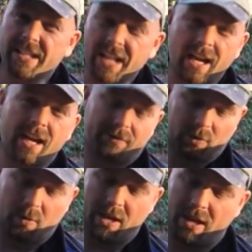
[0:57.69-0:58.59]
You have
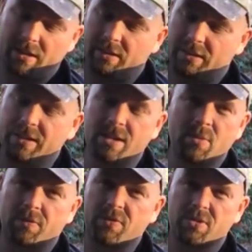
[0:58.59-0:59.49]
to wear
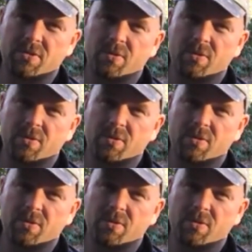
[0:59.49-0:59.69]
earmuffs